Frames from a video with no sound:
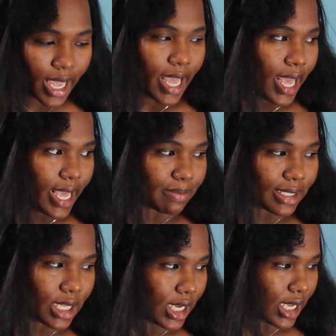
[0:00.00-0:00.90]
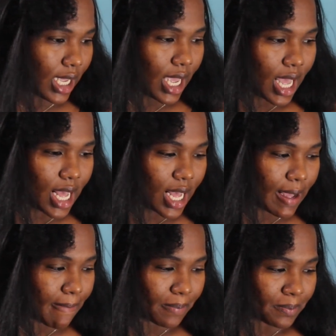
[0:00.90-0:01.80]
Today I will not be using any
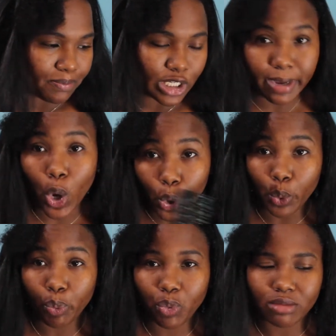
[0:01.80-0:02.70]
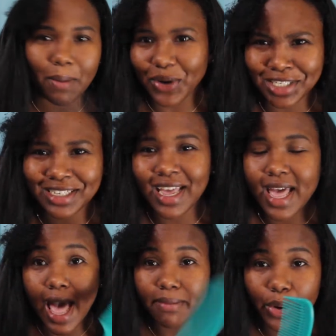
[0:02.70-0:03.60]
heat whatsoever on my hair.
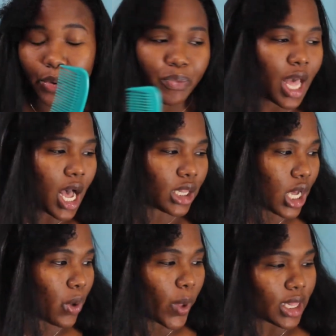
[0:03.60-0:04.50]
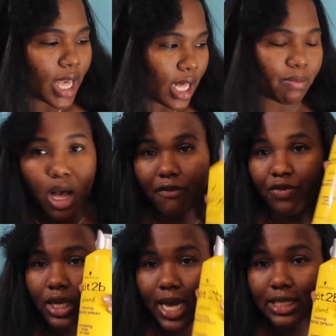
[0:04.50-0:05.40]
The only products I'll be using
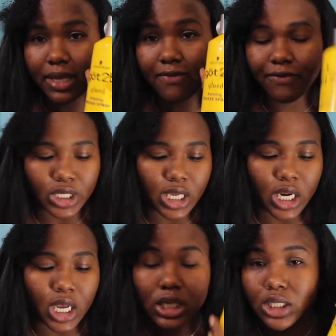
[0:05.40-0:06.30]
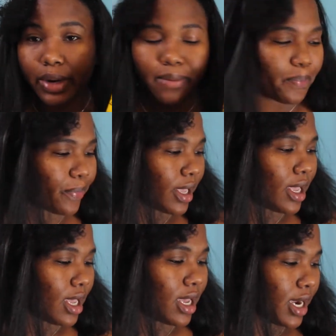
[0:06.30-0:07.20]
today will include my
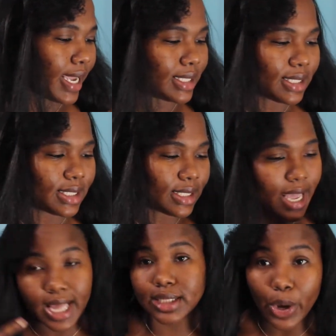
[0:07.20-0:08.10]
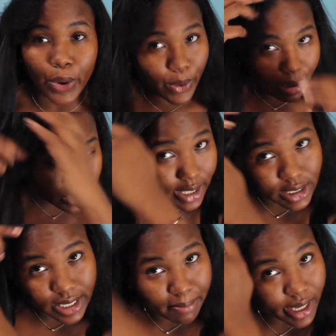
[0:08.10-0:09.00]
brush, my comb, and
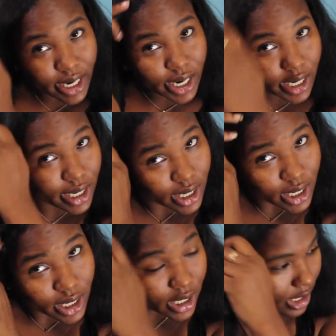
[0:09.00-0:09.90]
the Got To Be Glue